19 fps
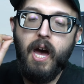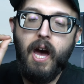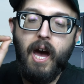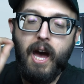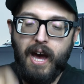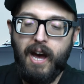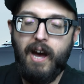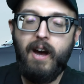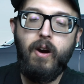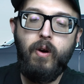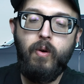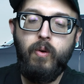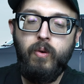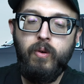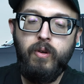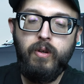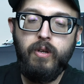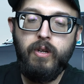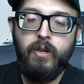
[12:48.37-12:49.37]

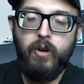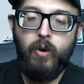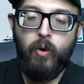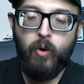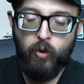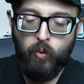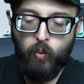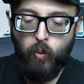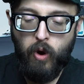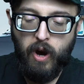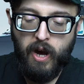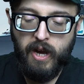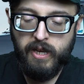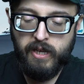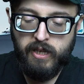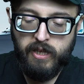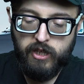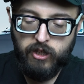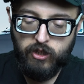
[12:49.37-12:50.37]
how or what
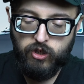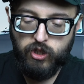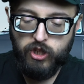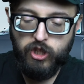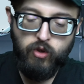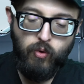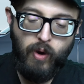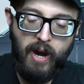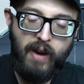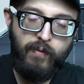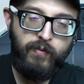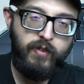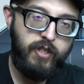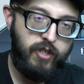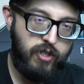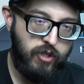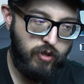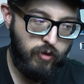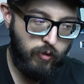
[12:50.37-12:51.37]
do you have to
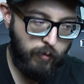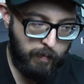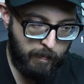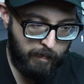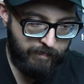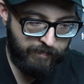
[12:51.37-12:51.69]
do